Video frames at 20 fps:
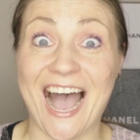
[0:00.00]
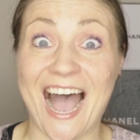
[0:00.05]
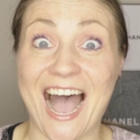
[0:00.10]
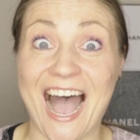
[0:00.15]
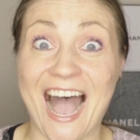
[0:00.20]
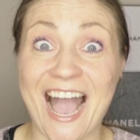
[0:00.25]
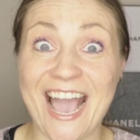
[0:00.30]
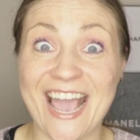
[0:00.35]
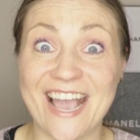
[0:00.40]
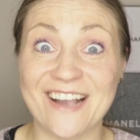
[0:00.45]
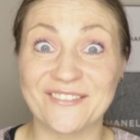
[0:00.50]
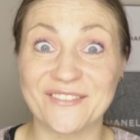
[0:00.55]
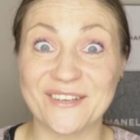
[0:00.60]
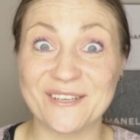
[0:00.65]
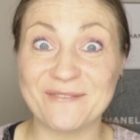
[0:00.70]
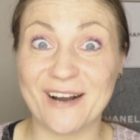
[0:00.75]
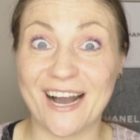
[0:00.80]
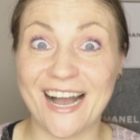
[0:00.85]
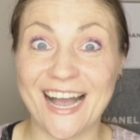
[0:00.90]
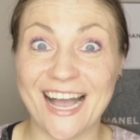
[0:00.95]
Hi
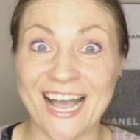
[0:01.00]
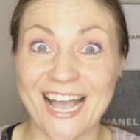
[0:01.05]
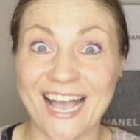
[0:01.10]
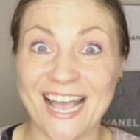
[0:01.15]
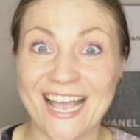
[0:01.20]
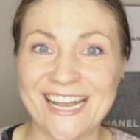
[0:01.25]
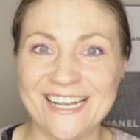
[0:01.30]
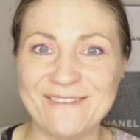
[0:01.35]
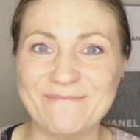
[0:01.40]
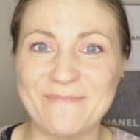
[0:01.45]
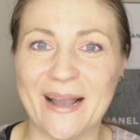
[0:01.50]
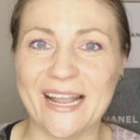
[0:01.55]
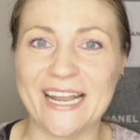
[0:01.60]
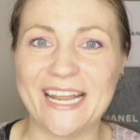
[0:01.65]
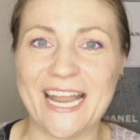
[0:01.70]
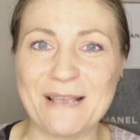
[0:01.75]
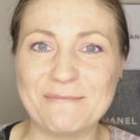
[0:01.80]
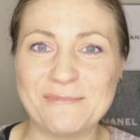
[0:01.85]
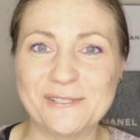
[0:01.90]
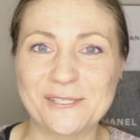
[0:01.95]
everyone, my
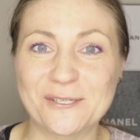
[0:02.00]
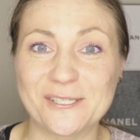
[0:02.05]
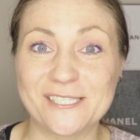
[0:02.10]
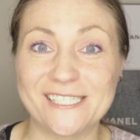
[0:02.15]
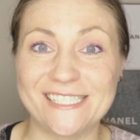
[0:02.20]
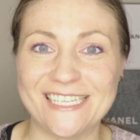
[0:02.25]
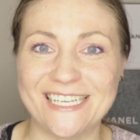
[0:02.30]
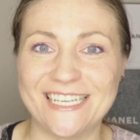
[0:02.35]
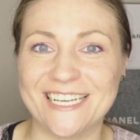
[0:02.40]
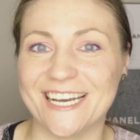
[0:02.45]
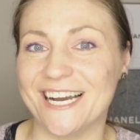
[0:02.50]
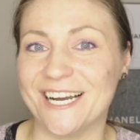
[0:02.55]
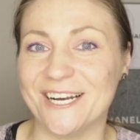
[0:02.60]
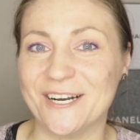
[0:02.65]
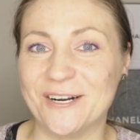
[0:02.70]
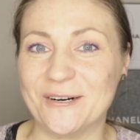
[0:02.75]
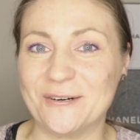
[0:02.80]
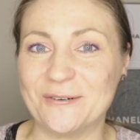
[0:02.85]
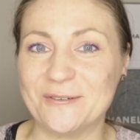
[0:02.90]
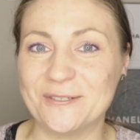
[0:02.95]
name's Christina,
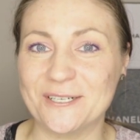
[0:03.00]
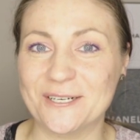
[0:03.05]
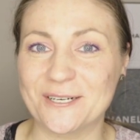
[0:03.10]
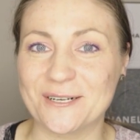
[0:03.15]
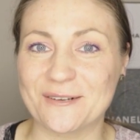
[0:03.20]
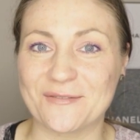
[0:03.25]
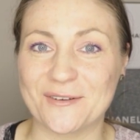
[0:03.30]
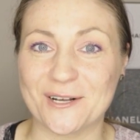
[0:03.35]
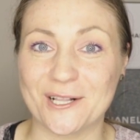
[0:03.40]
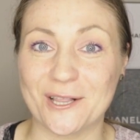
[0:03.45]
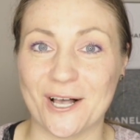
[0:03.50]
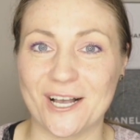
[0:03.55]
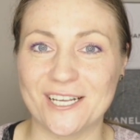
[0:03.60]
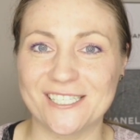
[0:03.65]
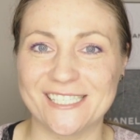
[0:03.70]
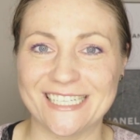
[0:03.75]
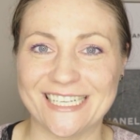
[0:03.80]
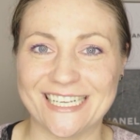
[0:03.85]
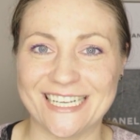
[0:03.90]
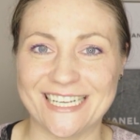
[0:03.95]
owner of
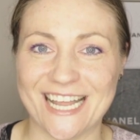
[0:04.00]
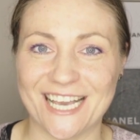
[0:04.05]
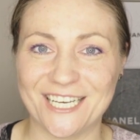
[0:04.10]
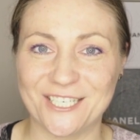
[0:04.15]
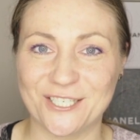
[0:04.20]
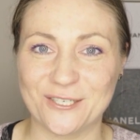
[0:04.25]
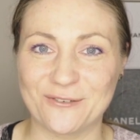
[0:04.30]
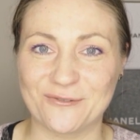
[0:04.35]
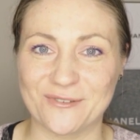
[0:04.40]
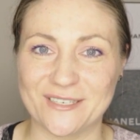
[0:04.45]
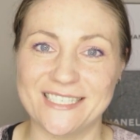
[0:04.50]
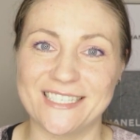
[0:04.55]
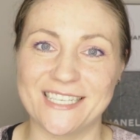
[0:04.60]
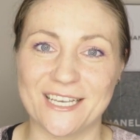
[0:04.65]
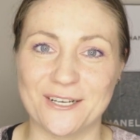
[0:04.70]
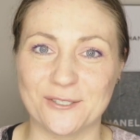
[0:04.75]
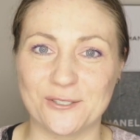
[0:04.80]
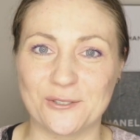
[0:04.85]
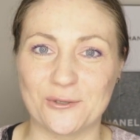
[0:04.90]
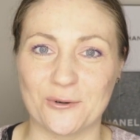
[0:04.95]
Closet Connection
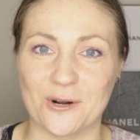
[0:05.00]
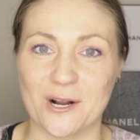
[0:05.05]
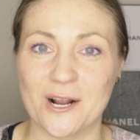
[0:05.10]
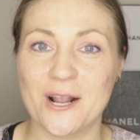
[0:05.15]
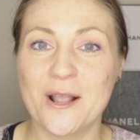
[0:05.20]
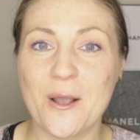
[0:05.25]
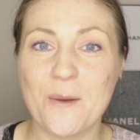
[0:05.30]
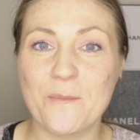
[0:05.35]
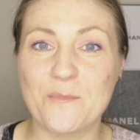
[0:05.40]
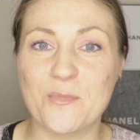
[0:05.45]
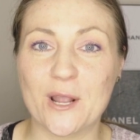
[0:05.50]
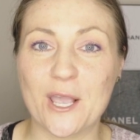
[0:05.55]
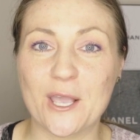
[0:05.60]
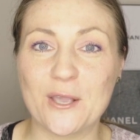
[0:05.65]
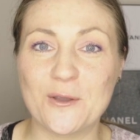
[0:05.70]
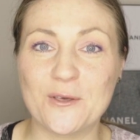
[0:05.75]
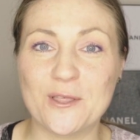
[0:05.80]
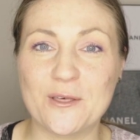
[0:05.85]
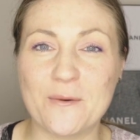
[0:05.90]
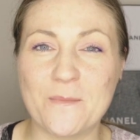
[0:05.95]
Resale Store,
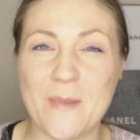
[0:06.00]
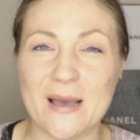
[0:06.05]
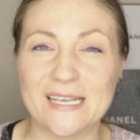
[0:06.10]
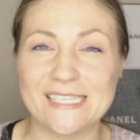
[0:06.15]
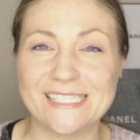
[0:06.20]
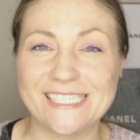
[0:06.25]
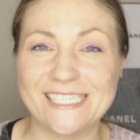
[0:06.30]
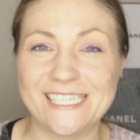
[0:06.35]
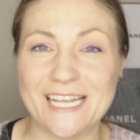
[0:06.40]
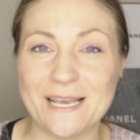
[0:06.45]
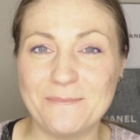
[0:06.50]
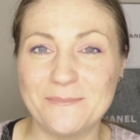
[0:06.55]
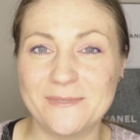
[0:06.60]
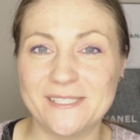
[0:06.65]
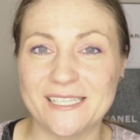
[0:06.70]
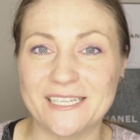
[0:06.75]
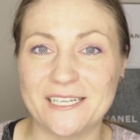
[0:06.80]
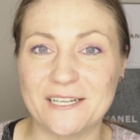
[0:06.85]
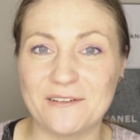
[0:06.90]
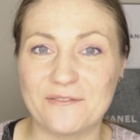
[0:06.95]
bringing you the best tips
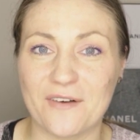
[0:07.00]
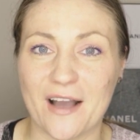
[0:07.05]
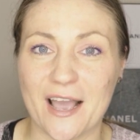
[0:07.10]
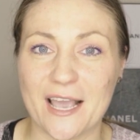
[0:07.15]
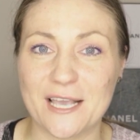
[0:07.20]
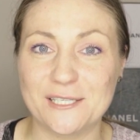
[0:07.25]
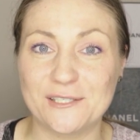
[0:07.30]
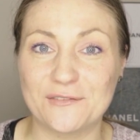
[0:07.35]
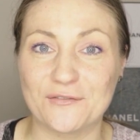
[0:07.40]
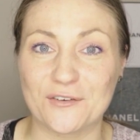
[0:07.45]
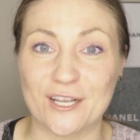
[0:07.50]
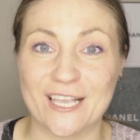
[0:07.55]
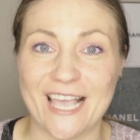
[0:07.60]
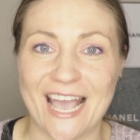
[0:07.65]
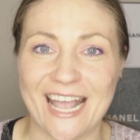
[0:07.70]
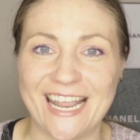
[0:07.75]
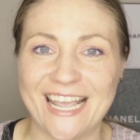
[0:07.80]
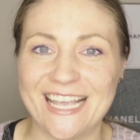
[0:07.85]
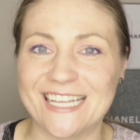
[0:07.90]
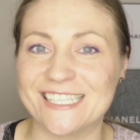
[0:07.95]
and advice for
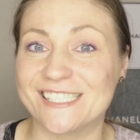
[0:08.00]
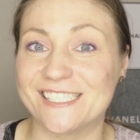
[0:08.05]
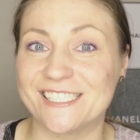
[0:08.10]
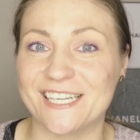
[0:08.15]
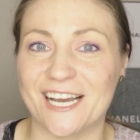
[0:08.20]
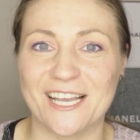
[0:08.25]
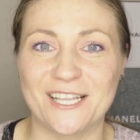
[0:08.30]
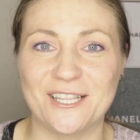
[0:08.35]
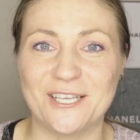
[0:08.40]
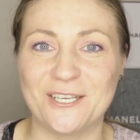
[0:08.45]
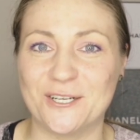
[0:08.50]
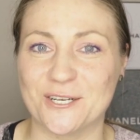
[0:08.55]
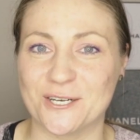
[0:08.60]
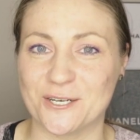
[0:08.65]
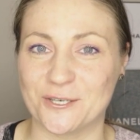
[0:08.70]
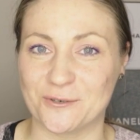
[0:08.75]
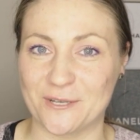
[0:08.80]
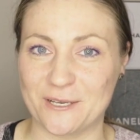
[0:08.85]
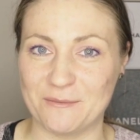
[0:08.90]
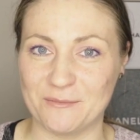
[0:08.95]
getting and styling your
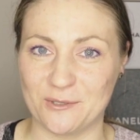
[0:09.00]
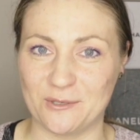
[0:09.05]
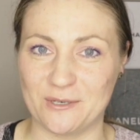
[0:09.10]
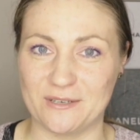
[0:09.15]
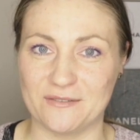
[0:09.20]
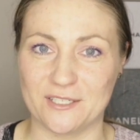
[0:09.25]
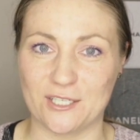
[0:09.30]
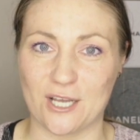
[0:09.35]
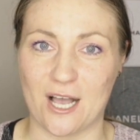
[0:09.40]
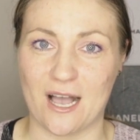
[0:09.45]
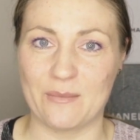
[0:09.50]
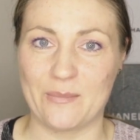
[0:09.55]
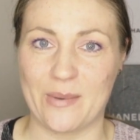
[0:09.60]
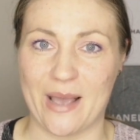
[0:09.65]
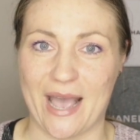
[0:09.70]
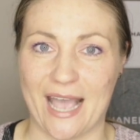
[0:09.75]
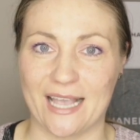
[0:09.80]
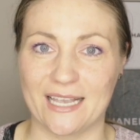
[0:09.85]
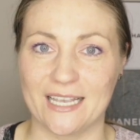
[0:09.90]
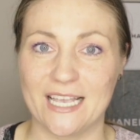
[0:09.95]
dream Louis Vuitton
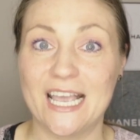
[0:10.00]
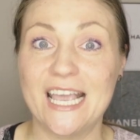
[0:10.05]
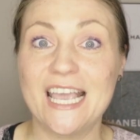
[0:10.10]
bag.